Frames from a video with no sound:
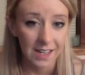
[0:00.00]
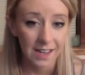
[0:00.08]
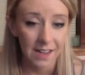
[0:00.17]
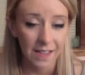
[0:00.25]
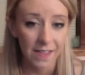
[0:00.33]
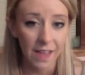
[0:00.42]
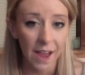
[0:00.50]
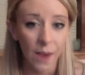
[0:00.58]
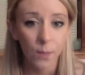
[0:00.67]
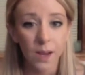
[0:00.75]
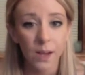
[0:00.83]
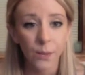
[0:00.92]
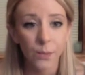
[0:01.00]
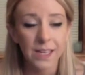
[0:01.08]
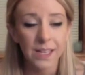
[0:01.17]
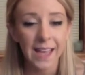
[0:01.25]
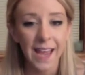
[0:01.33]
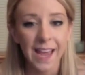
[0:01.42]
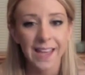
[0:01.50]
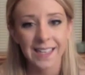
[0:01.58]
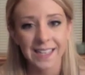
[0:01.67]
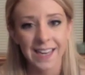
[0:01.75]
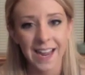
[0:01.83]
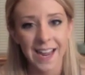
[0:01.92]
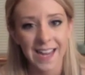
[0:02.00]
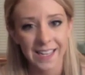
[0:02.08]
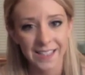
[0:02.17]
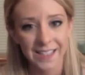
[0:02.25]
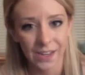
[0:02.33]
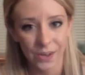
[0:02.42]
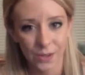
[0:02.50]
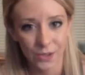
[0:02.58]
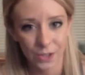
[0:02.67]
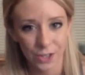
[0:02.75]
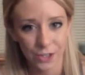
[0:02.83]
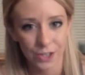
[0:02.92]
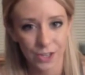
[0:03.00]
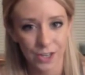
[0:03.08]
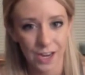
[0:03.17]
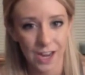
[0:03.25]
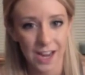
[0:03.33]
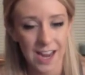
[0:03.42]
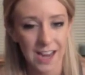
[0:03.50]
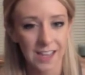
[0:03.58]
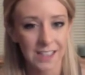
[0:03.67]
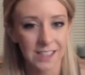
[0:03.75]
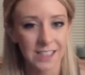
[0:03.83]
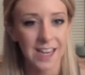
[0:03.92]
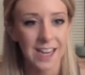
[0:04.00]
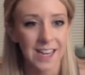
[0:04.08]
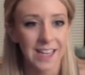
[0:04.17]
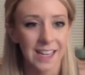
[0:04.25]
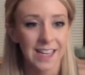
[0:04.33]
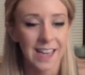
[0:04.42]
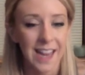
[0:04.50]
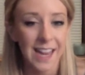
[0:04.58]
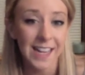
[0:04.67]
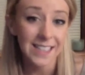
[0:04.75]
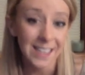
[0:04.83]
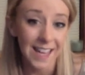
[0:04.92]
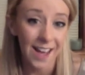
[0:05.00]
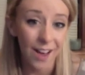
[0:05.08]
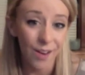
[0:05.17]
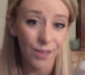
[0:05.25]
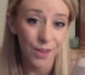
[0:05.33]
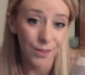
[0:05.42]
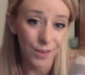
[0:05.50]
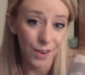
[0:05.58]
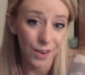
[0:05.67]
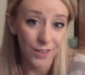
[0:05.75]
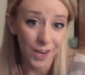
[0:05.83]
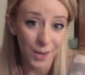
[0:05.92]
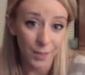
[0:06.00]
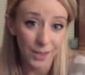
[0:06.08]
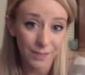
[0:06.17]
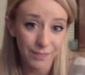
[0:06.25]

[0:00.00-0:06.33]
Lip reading: that way we can enhance our nutrition and enhance the health of our environment.